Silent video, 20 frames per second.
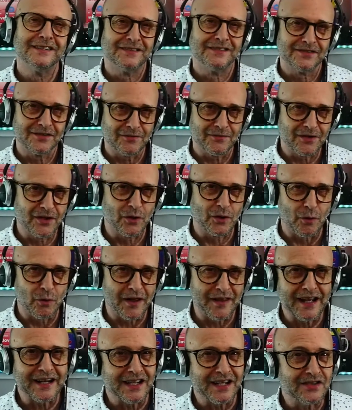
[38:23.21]
So if you don't know where
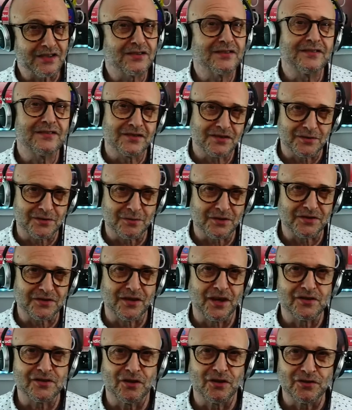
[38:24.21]
that is, just do a
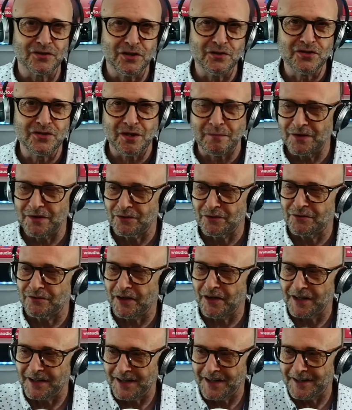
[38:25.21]
search on YouTube and you'll
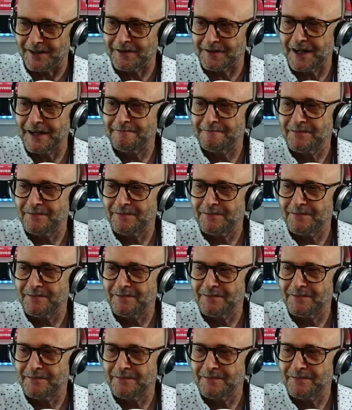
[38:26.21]
find it, okay?